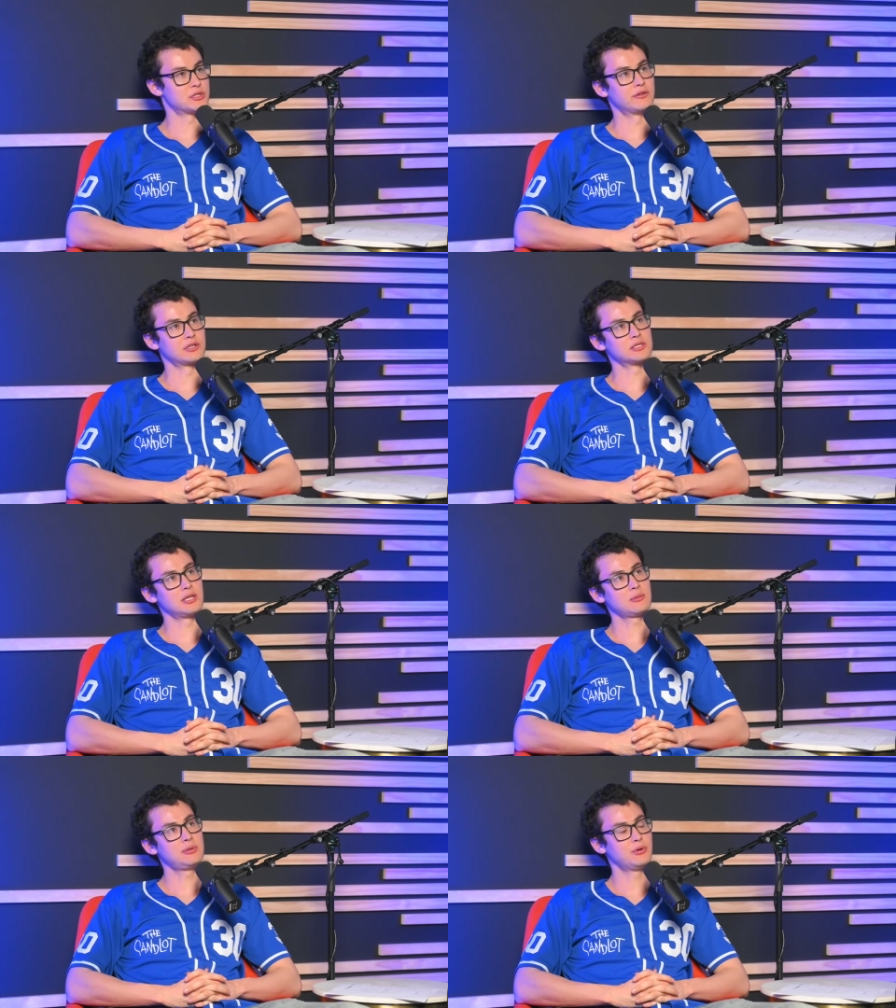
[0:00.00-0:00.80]
solving, because a
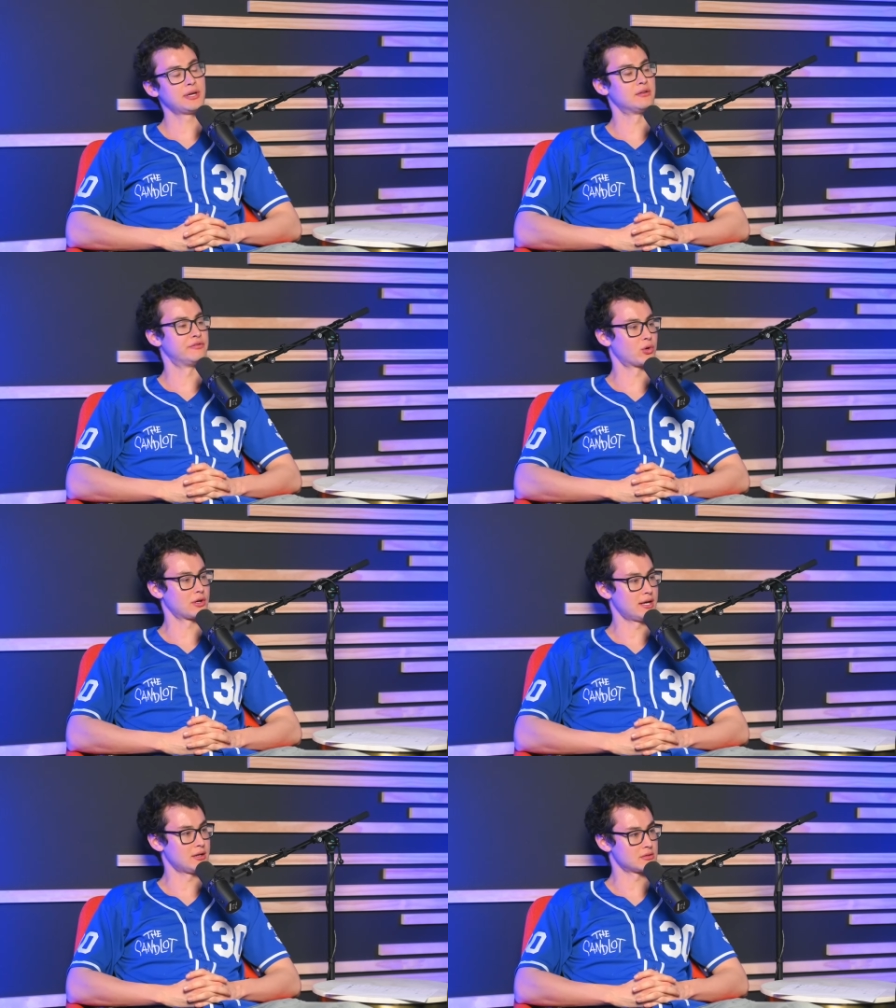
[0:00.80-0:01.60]
lot of people can't afford
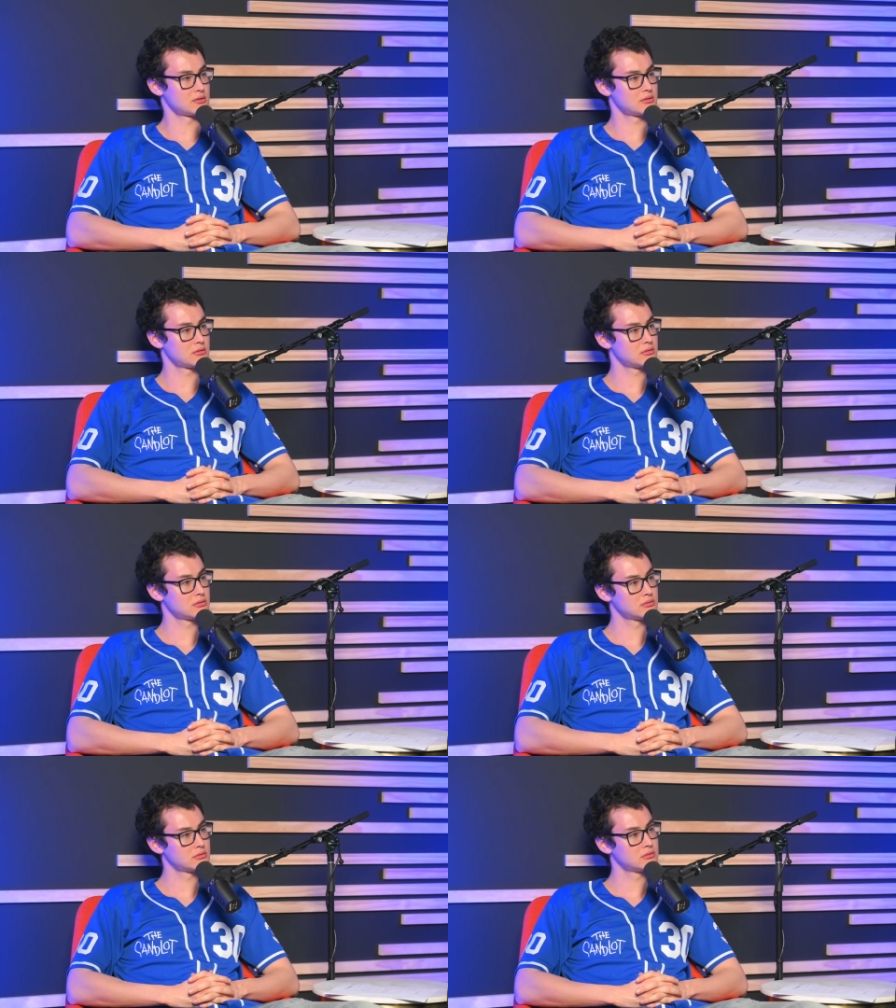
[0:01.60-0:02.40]
a house.
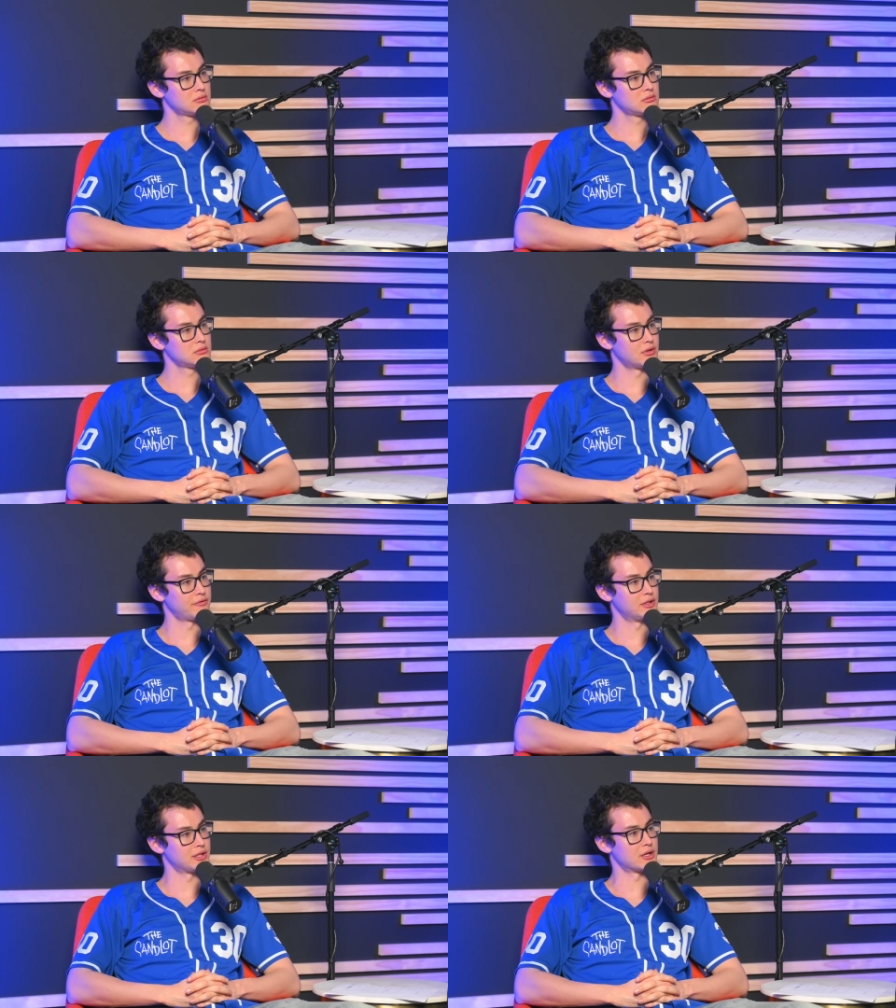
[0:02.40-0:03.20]
Yeah. So I
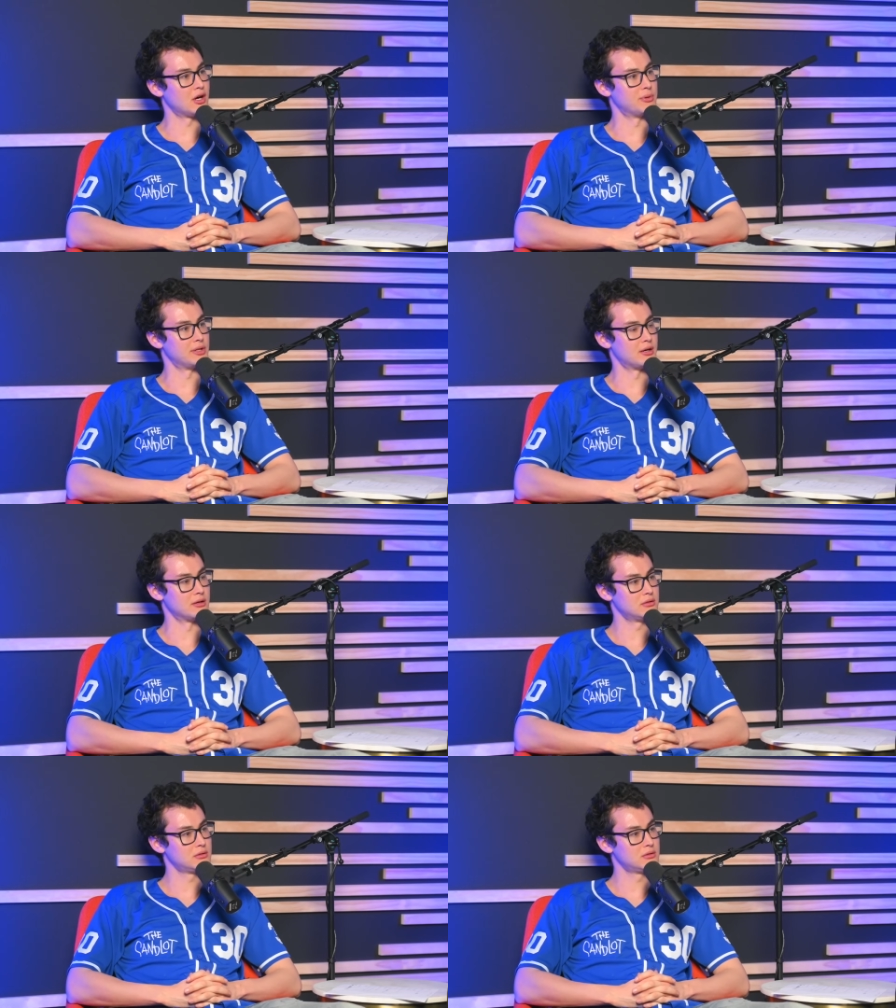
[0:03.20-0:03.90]
feel like you're helping out.